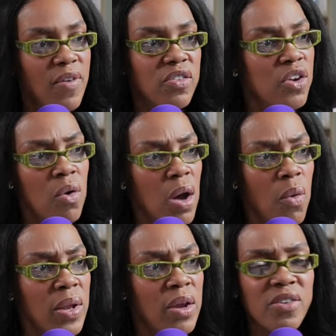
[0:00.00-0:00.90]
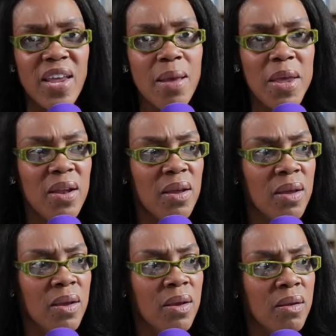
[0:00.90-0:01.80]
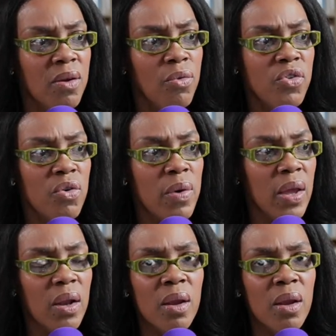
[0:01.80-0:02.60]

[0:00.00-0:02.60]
Don't go in there timid. Don't do it.